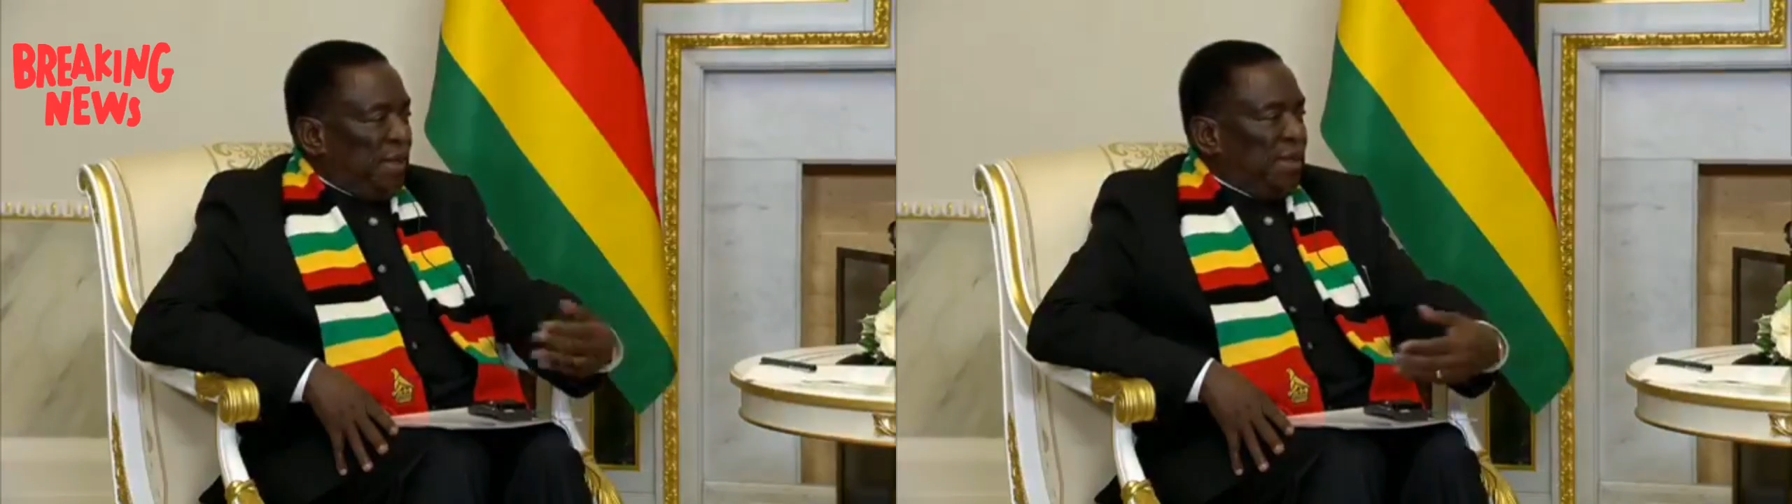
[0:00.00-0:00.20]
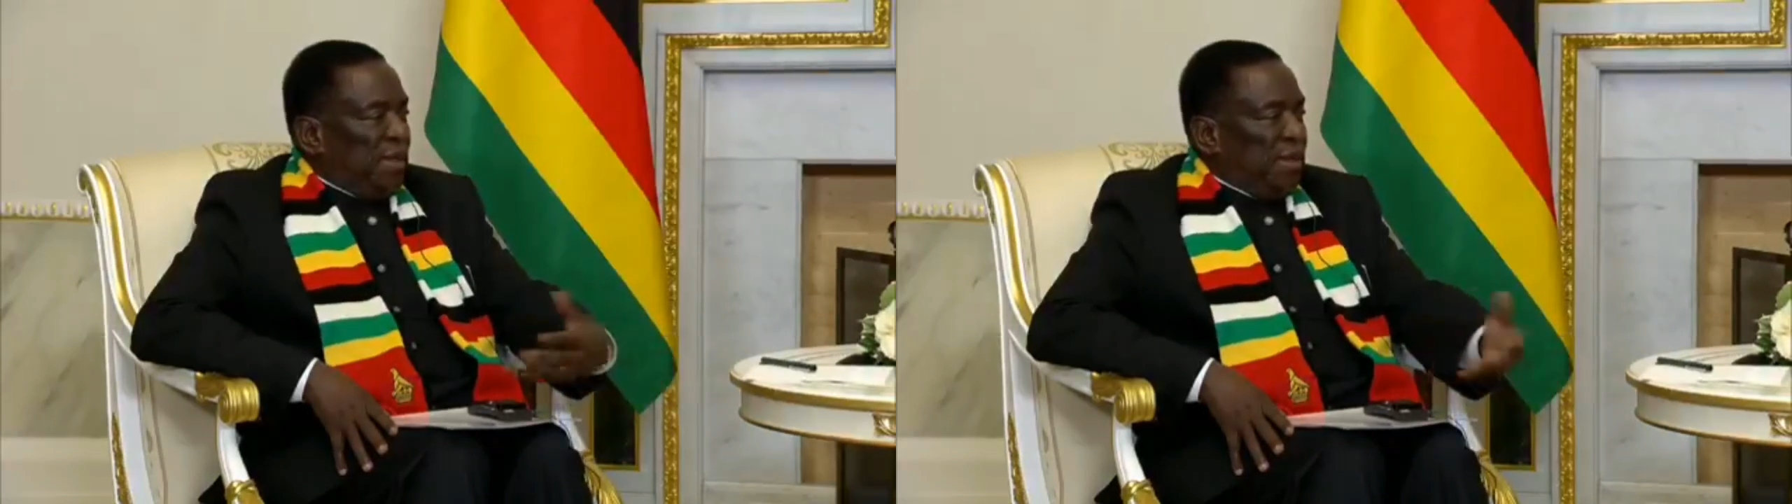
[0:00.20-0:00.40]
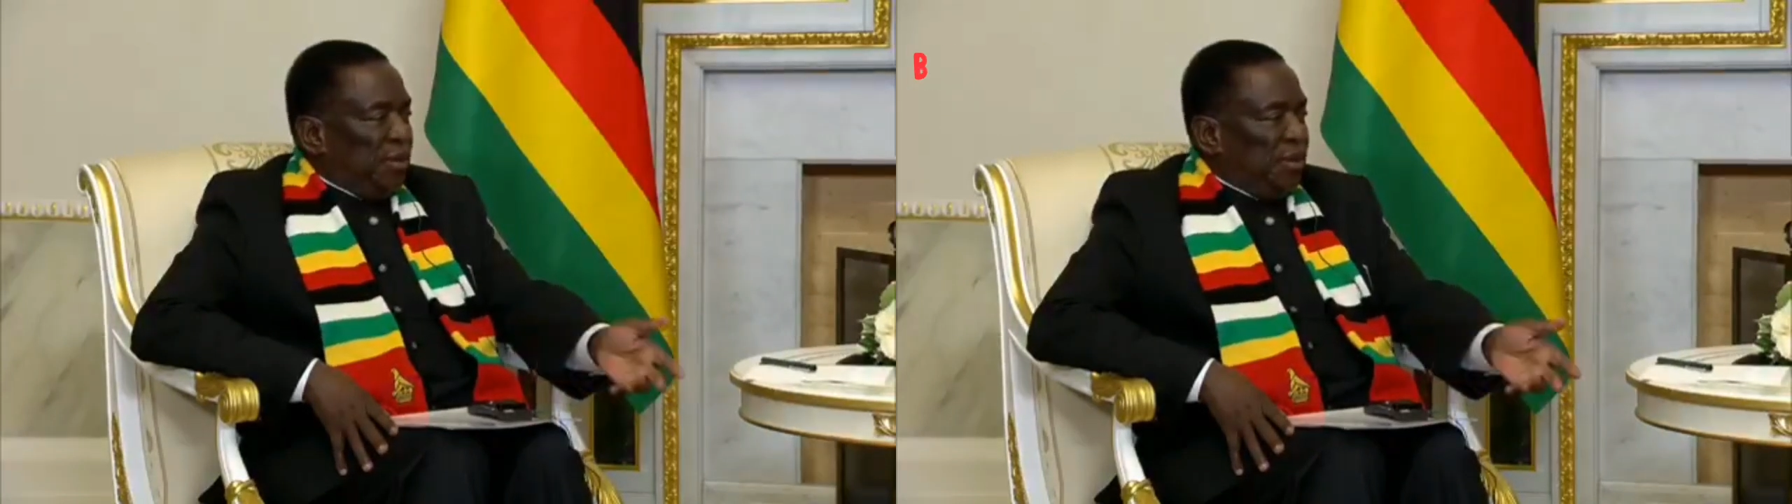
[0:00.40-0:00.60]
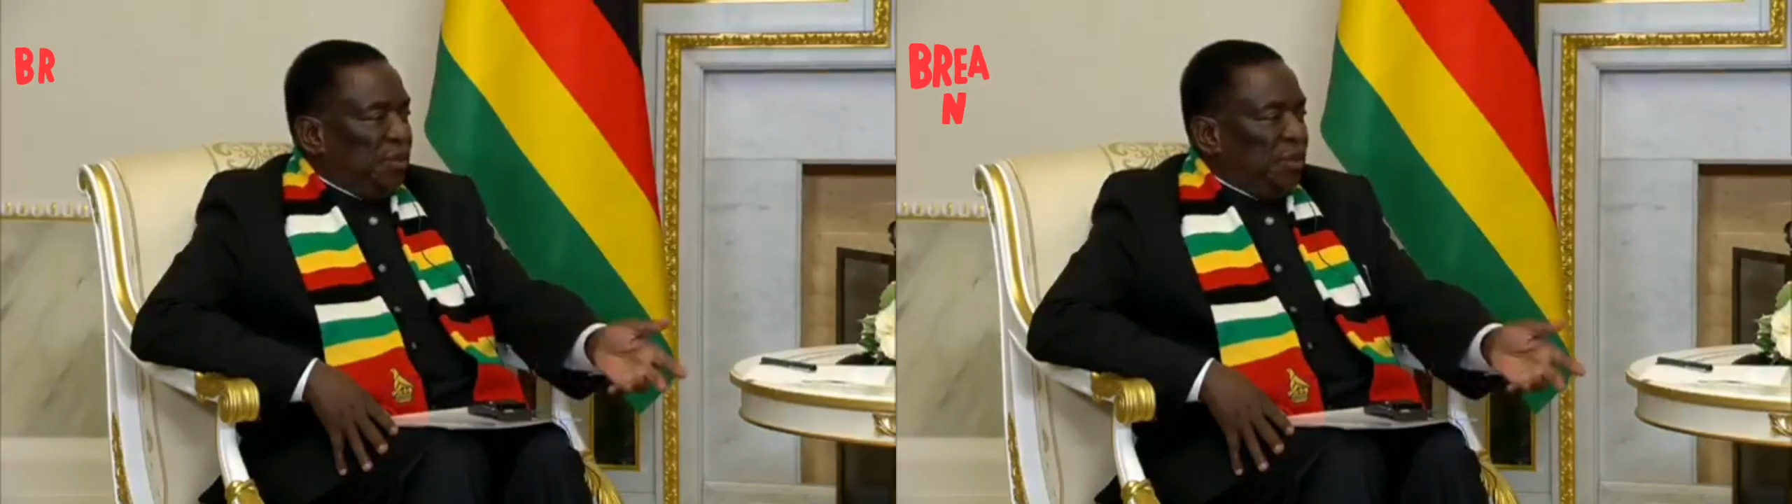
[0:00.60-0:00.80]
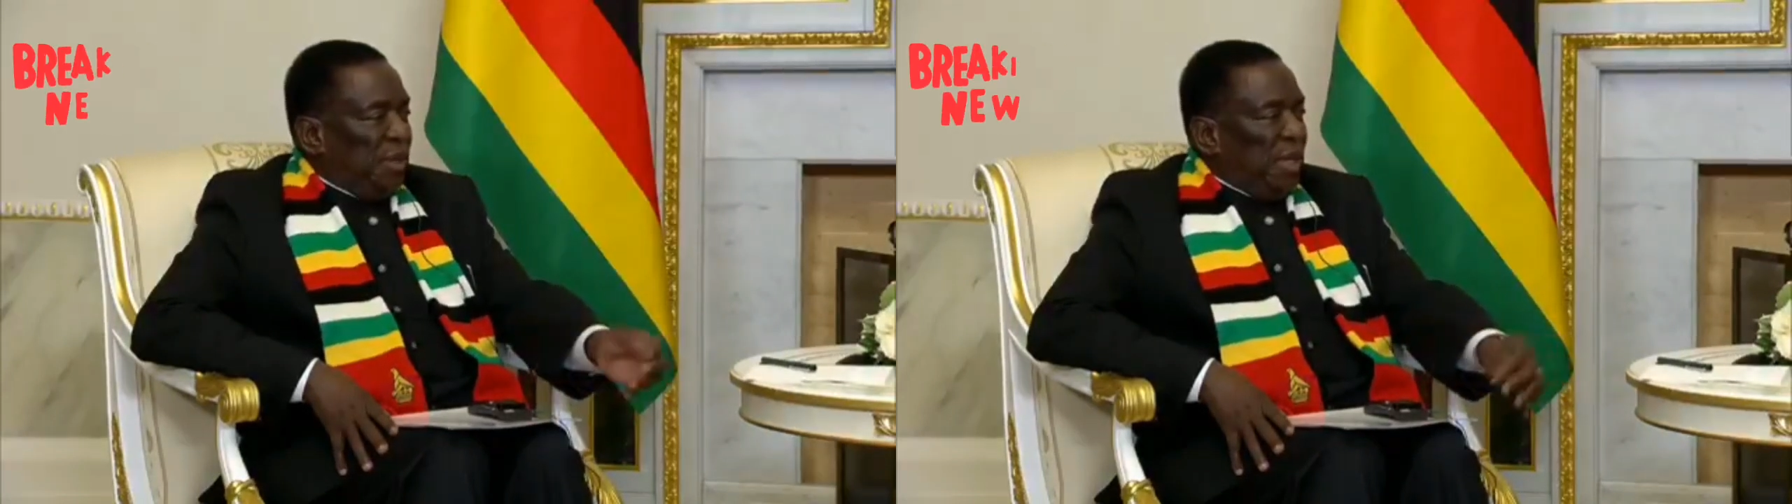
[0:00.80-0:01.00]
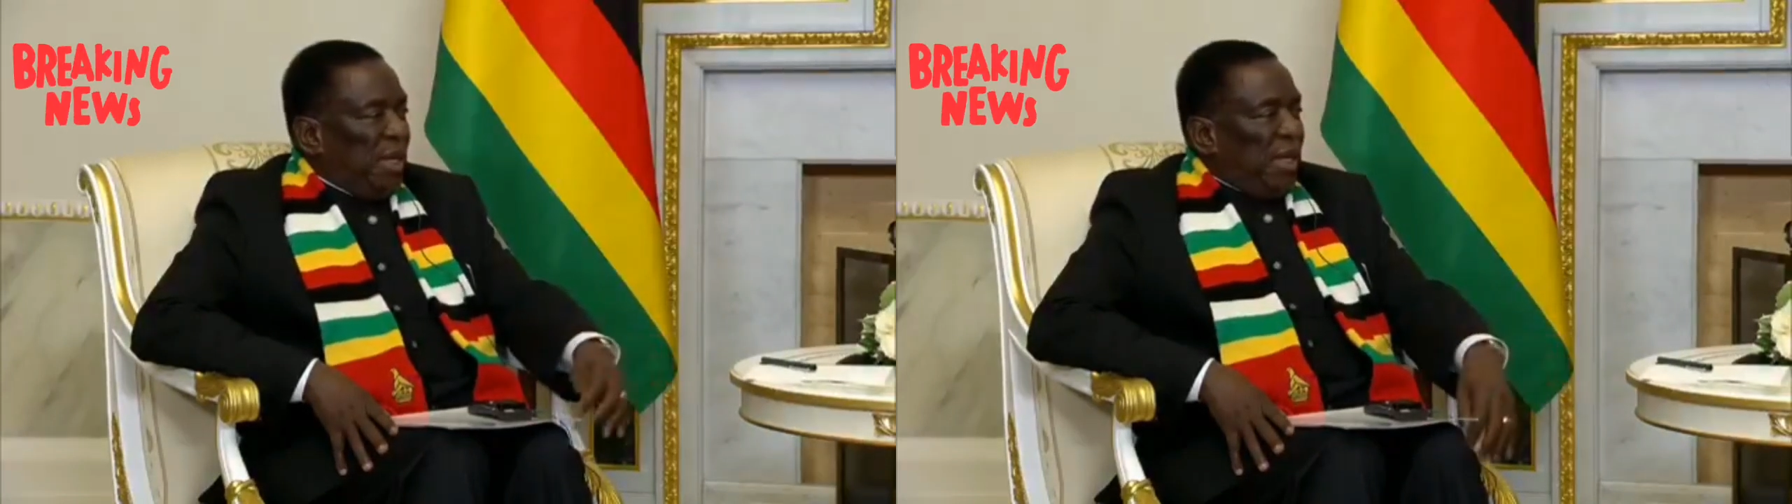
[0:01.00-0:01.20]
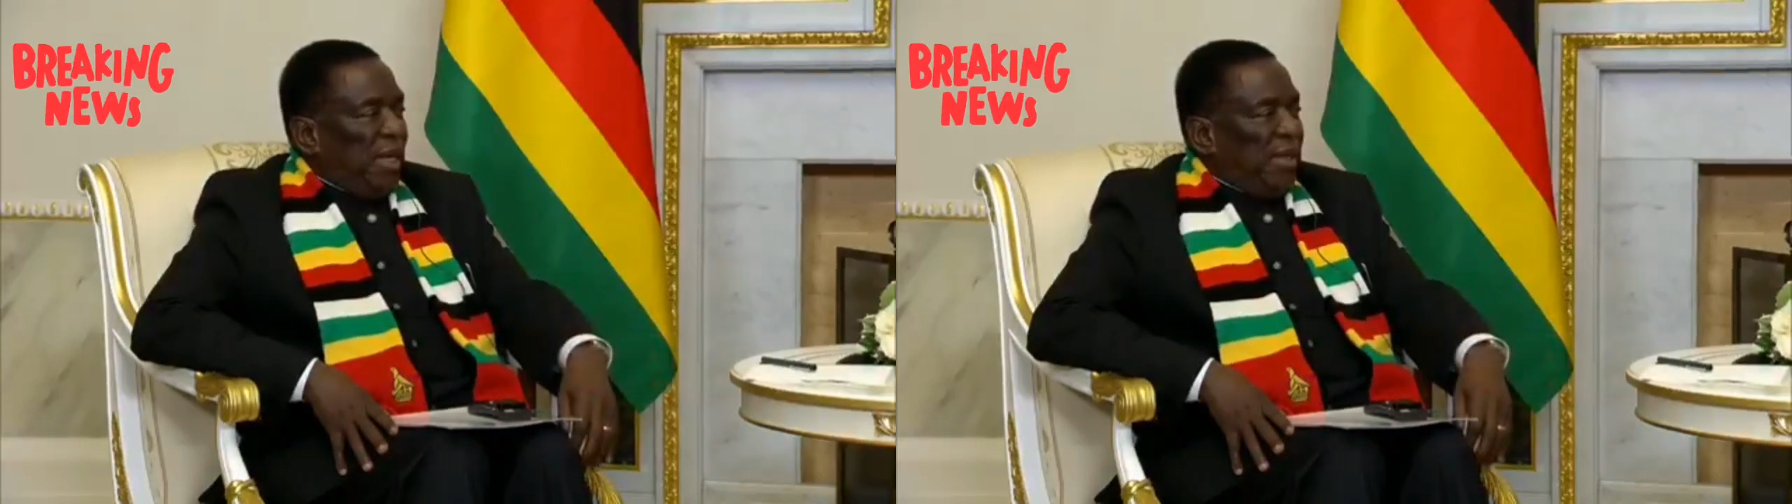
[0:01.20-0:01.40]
to explore agricultural